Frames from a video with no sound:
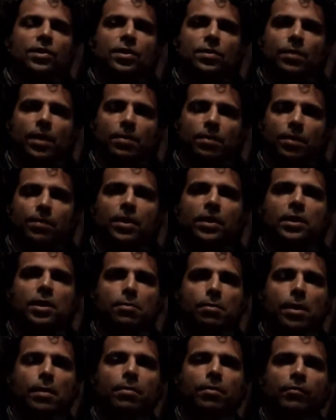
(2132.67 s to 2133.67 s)
this might be picked
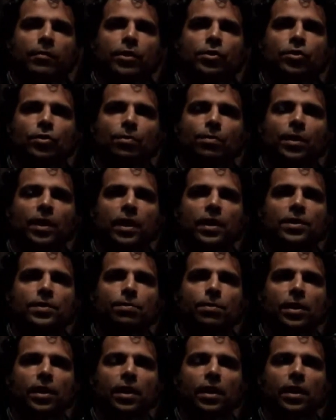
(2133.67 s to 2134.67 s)
up by provincial plans,
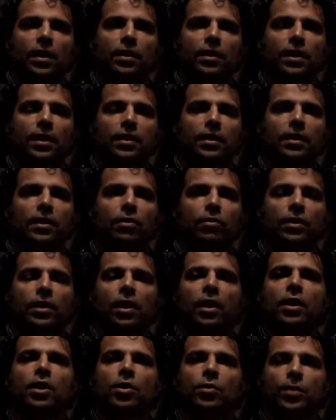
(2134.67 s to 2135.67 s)
but I think the
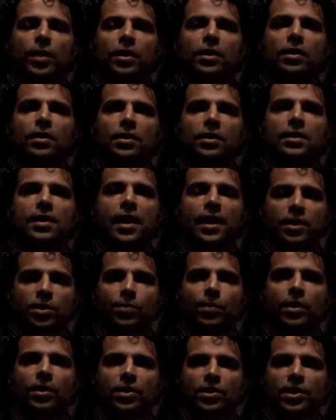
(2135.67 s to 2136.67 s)
argument that the
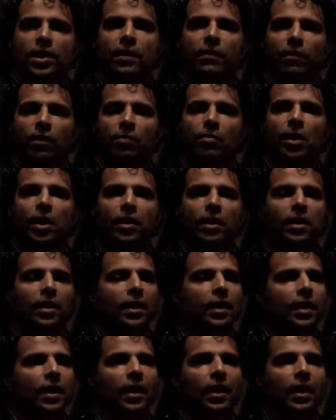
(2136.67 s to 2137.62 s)
taxpayer is saving money